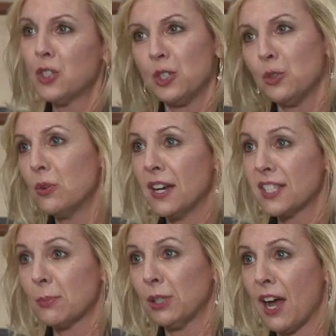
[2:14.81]
to a
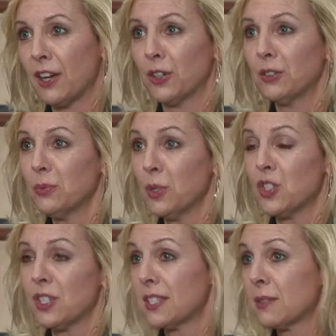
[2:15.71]
supplier,
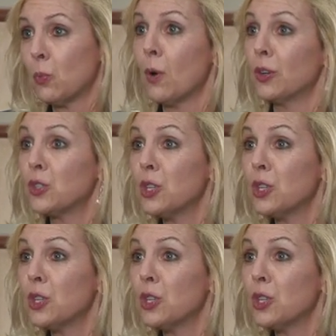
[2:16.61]
which is one or